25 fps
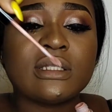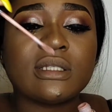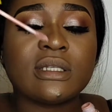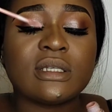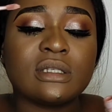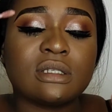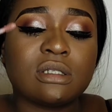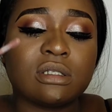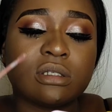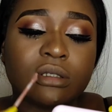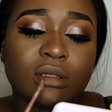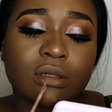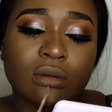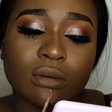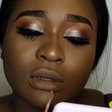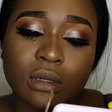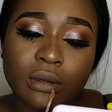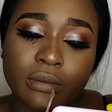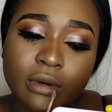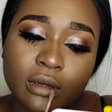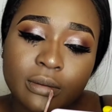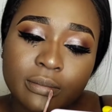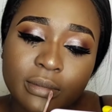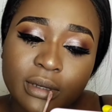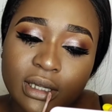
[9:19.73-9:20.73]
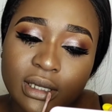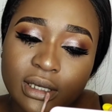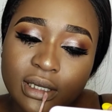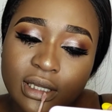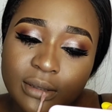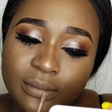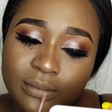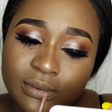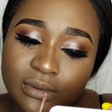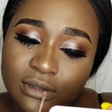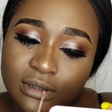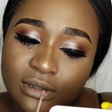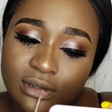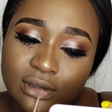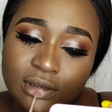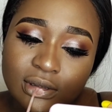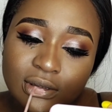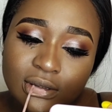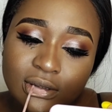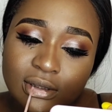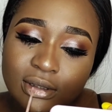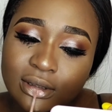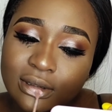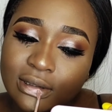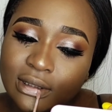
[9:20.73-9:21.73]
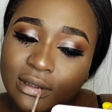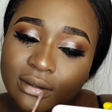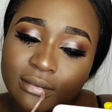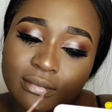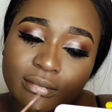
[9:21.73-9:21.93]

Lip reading: this all around my lips.